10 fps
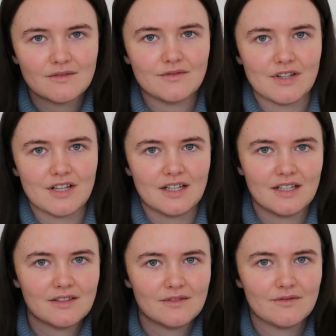for
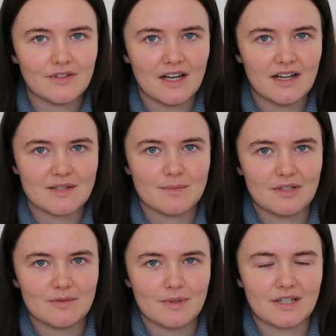the
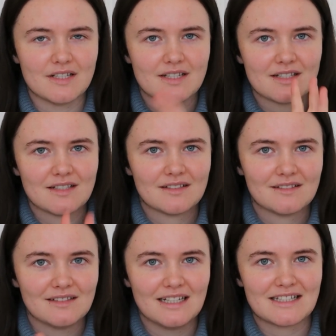husband, because
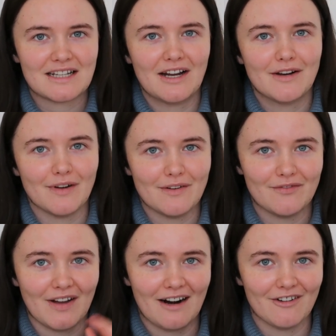it's kind of
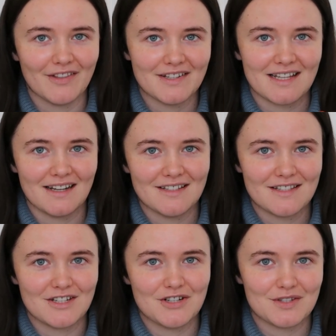unfair on the
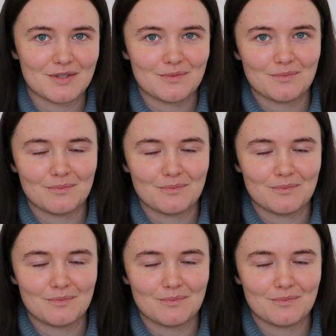sons to just